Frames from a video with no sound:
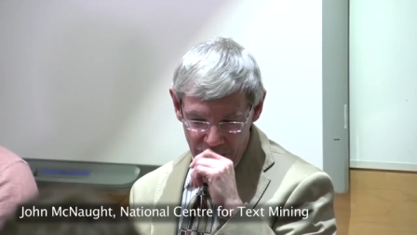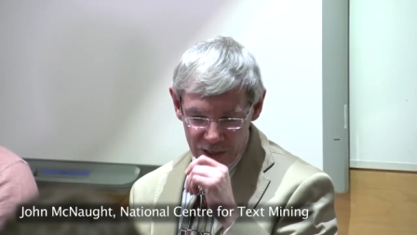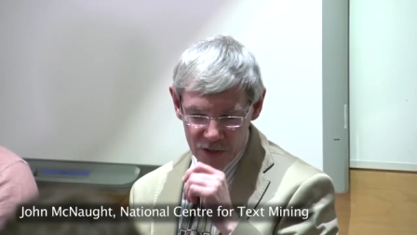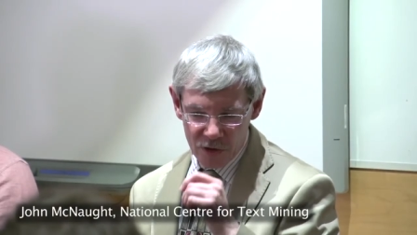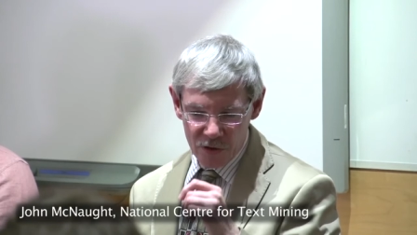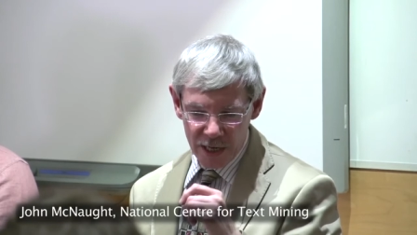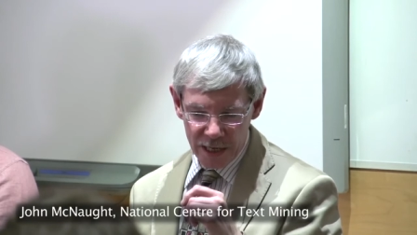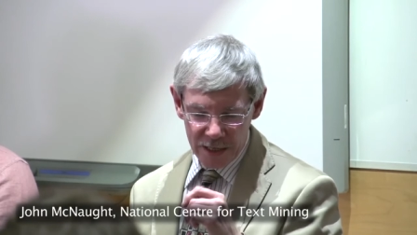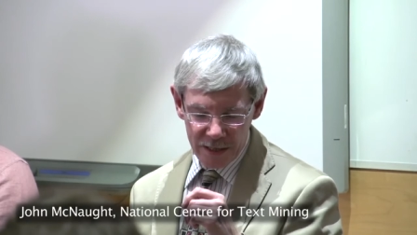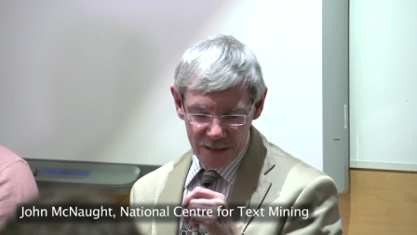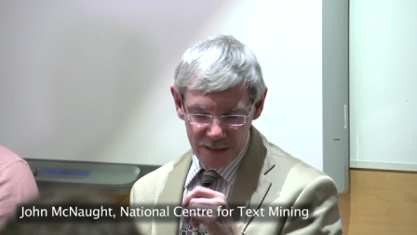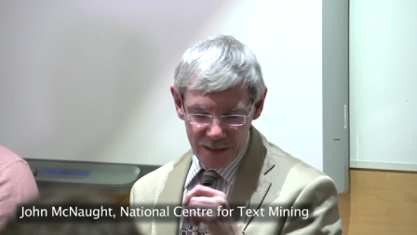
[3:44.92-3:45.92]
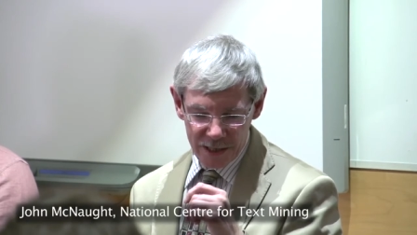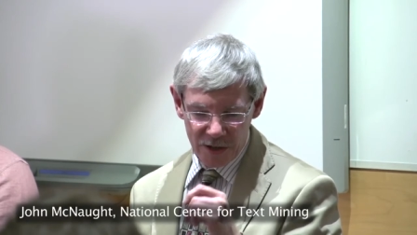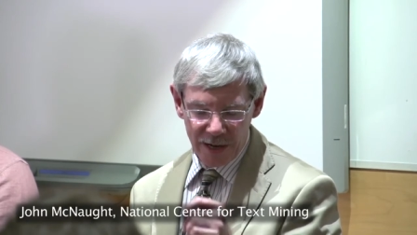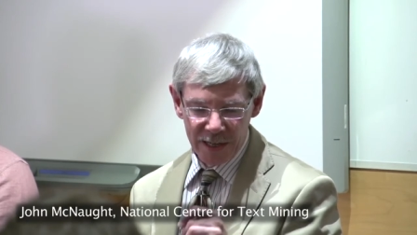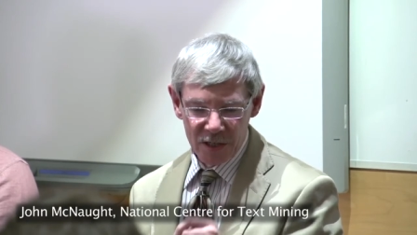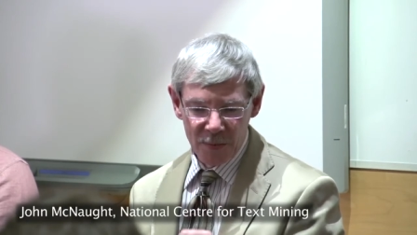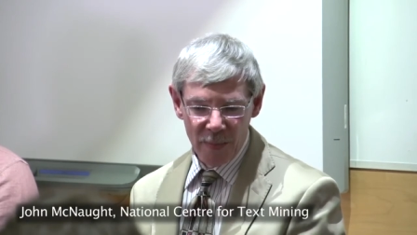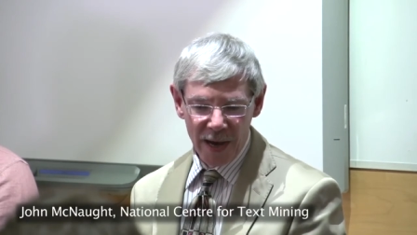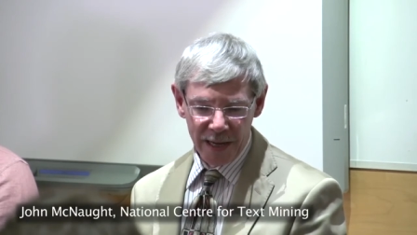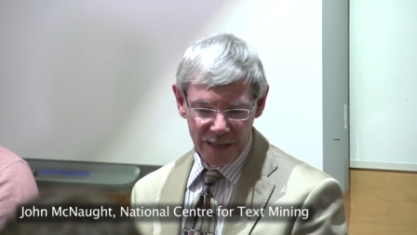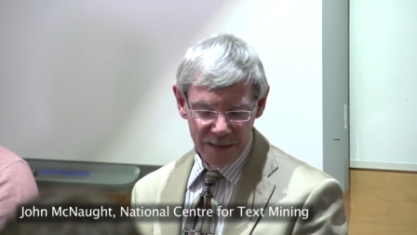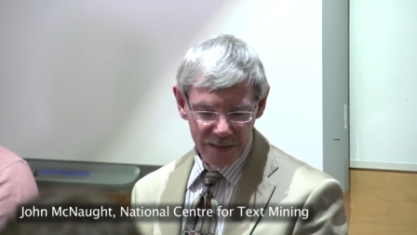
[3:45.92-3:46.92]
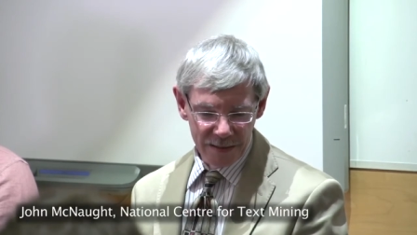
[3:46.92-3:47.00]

right to read is the right to mine.